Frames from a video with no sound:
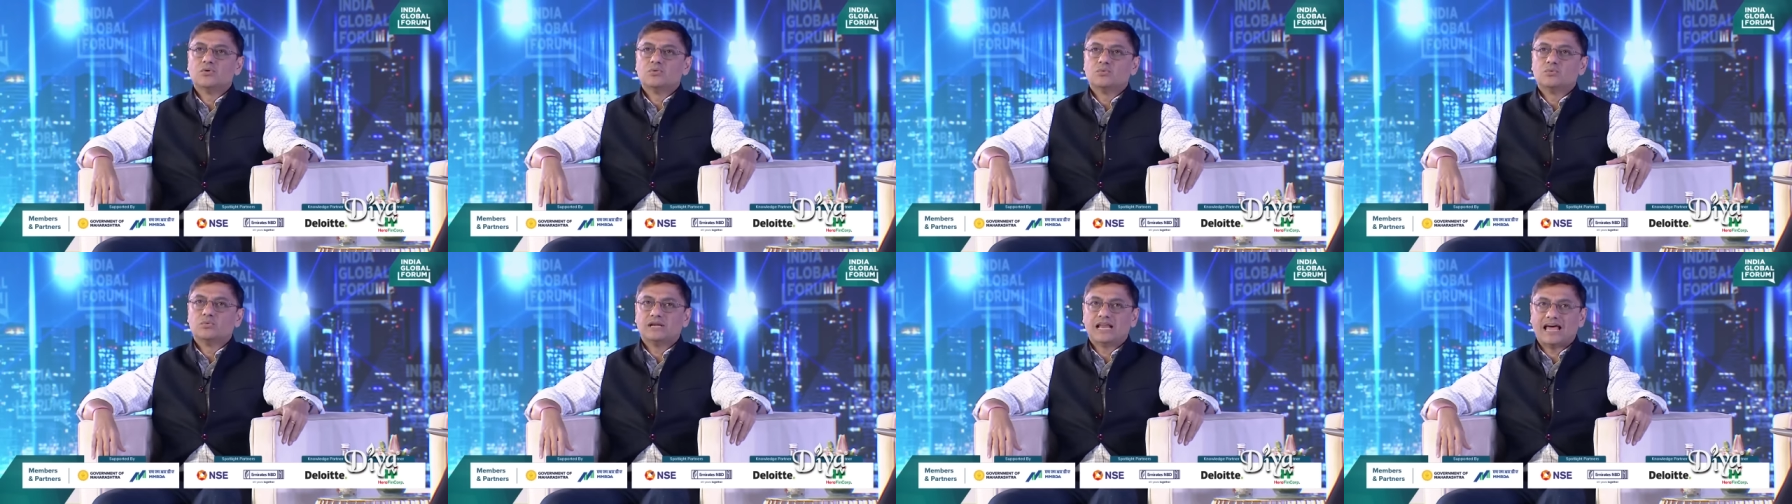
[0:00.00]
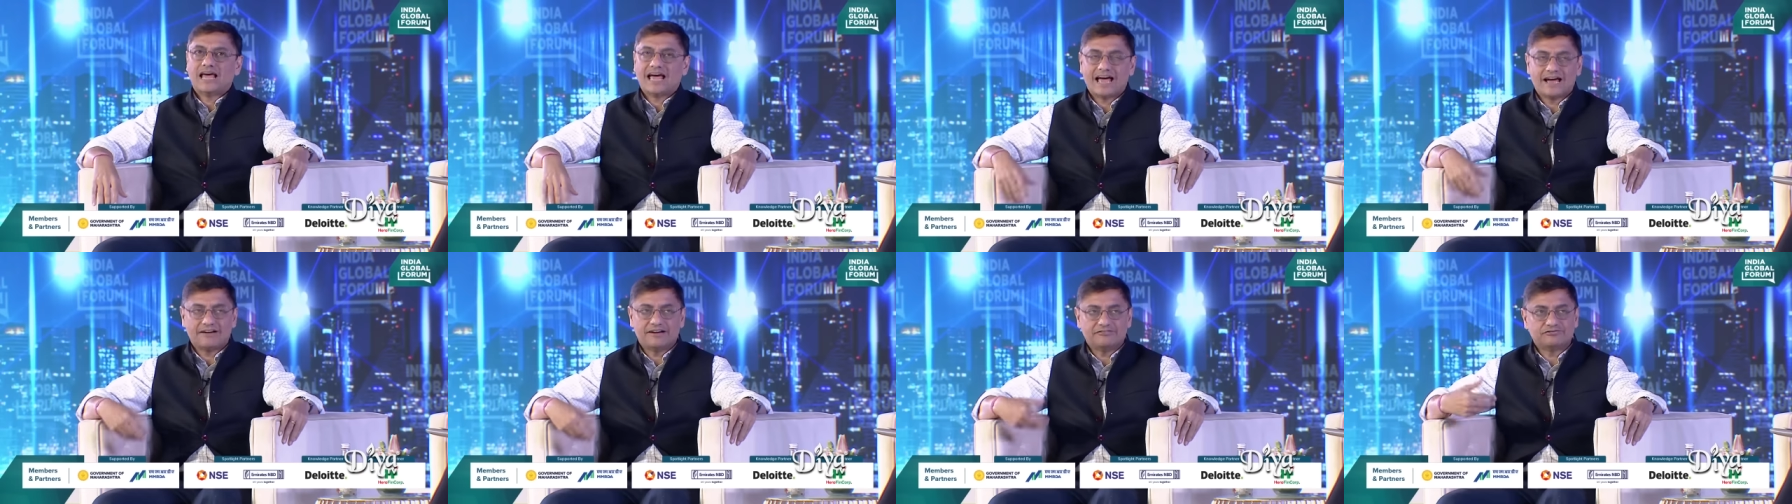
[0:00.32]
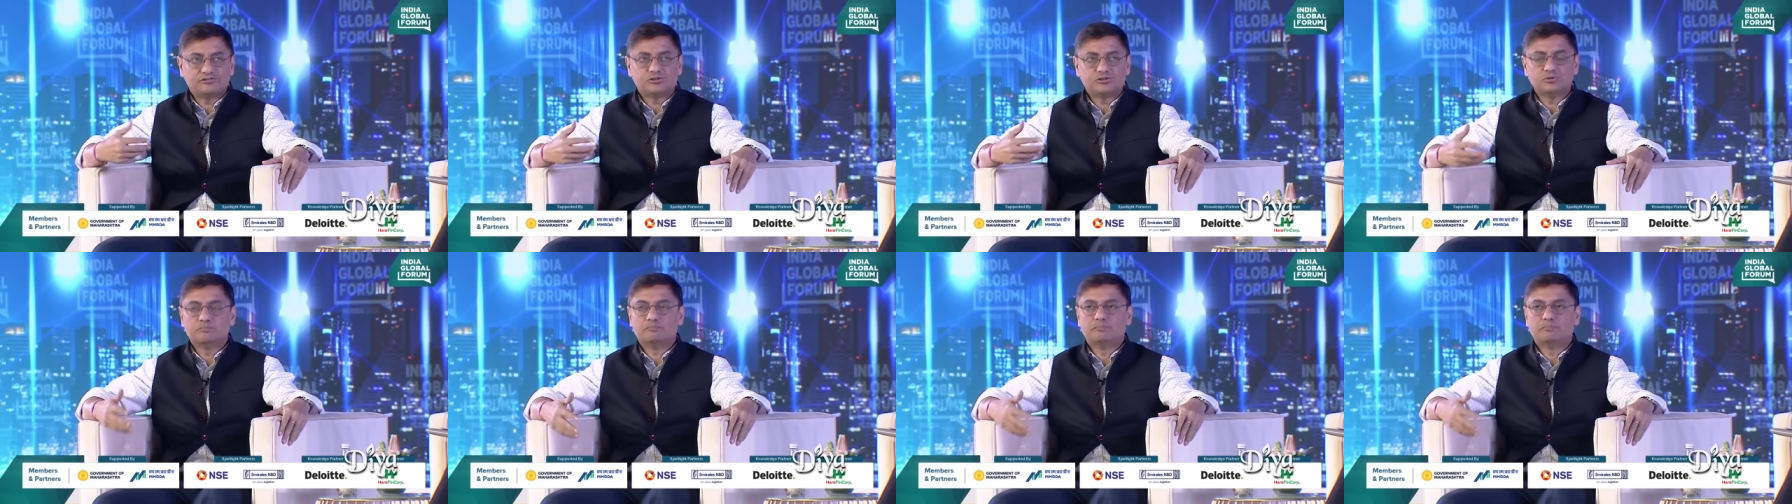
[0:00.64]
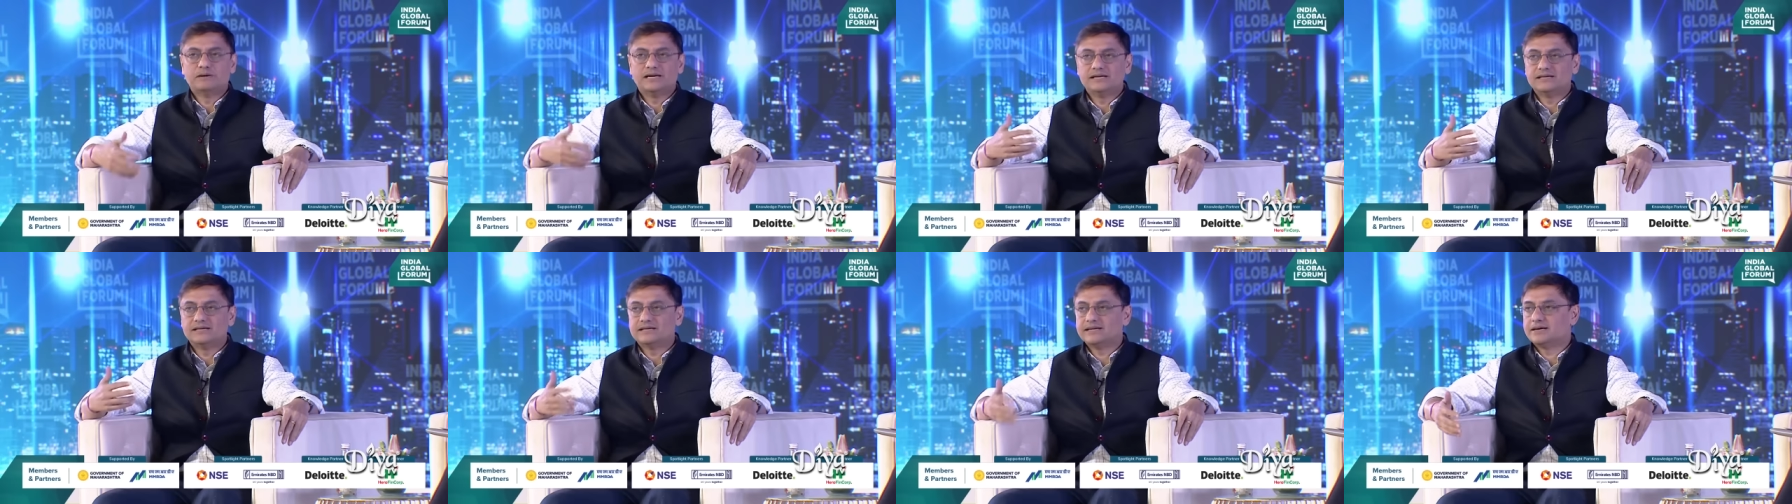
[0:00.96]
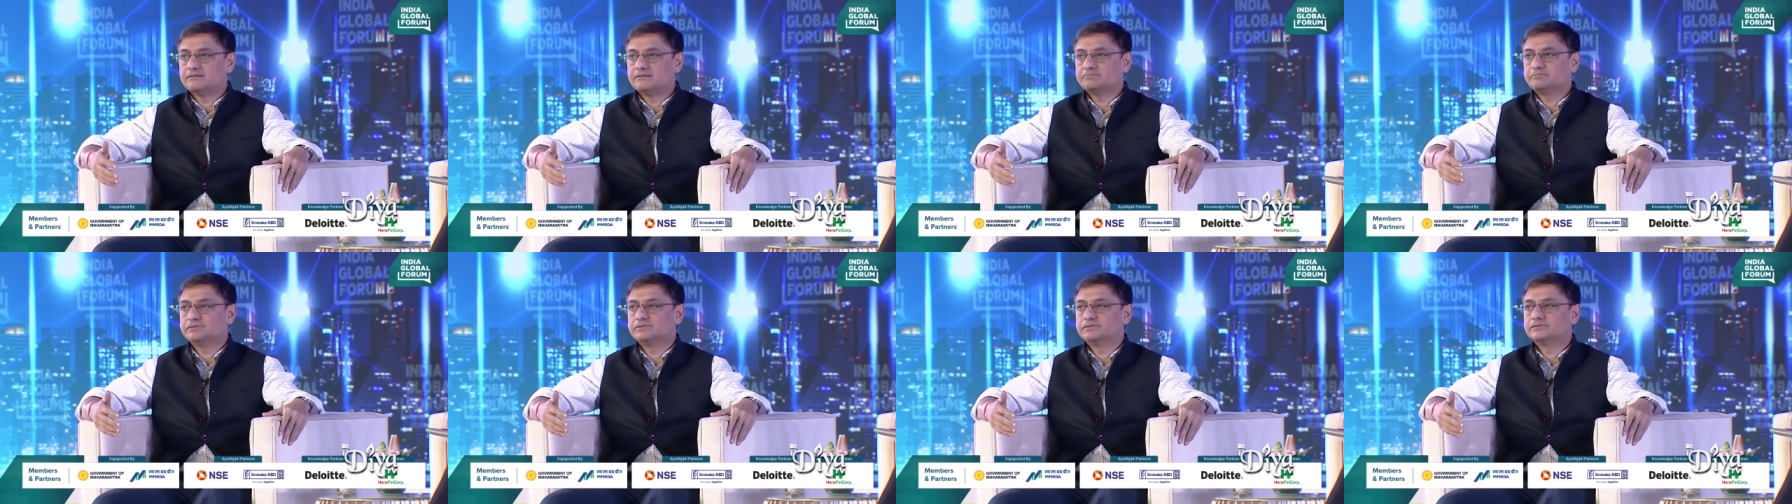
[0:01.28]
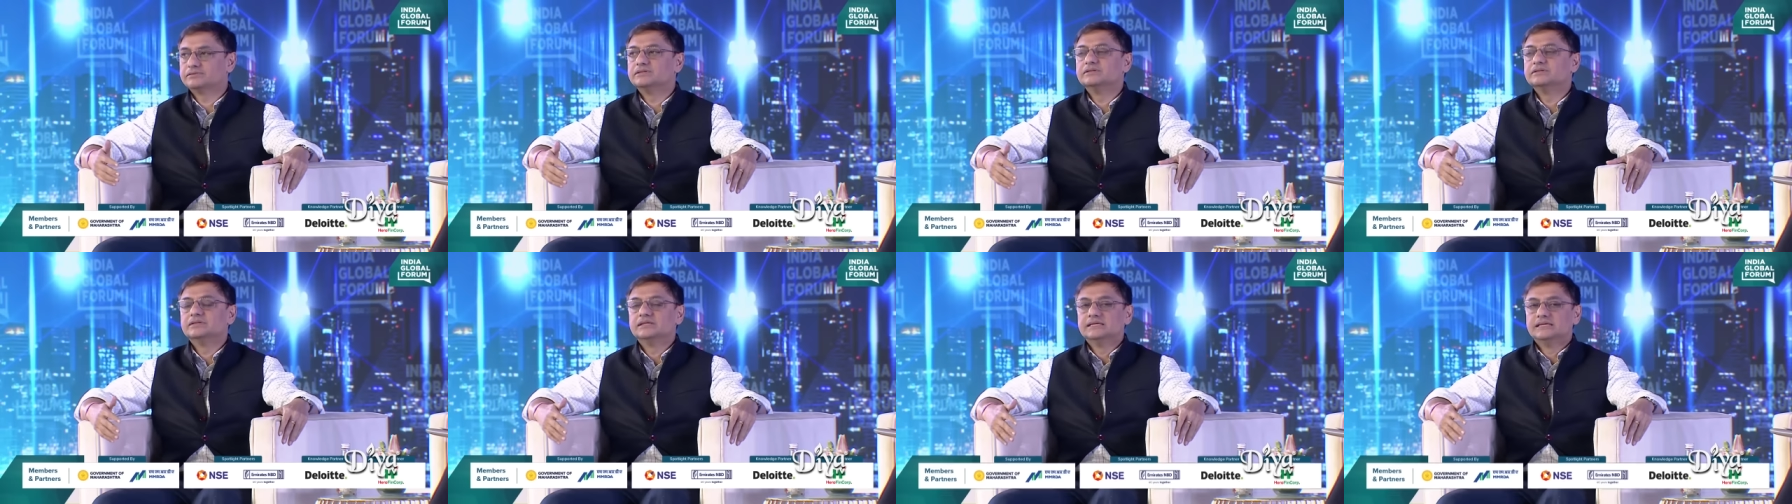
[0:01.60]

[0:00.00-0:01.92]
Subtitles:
will have to build up